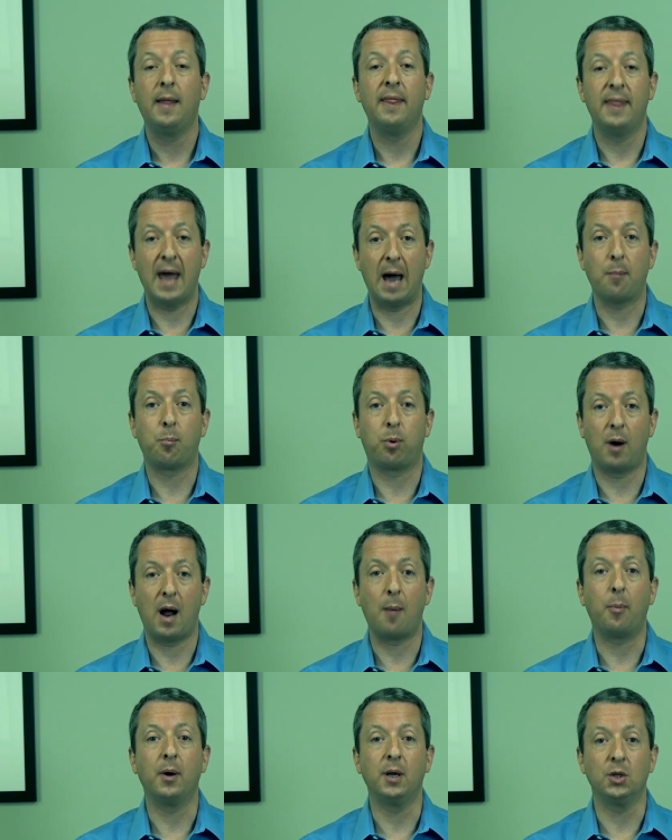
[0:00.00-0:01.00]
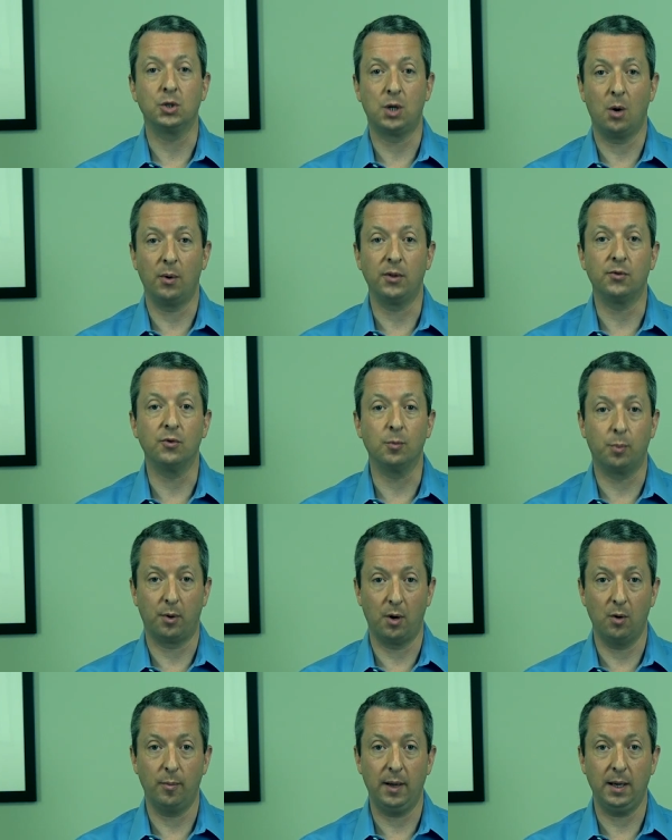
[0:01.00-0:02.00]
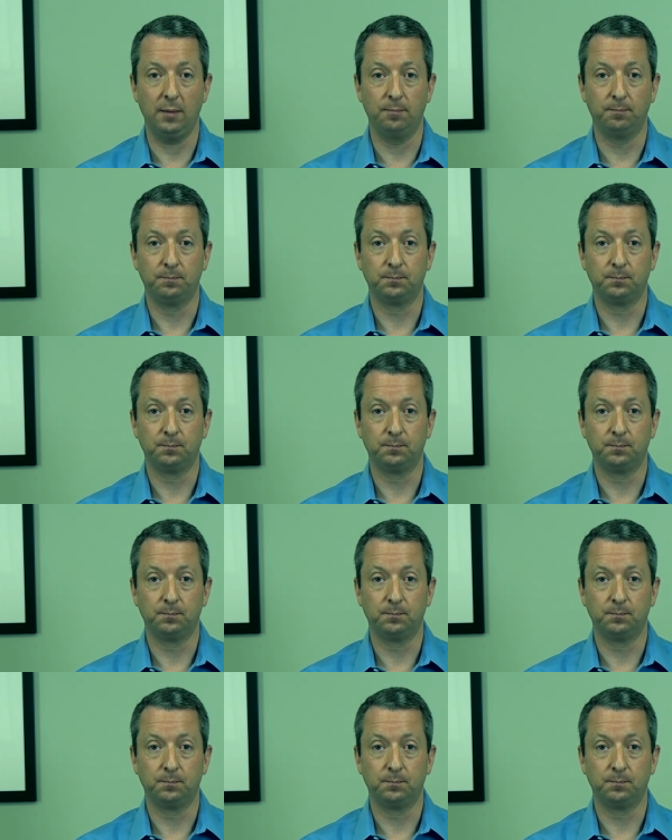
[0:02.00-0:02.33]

that property is going through probate.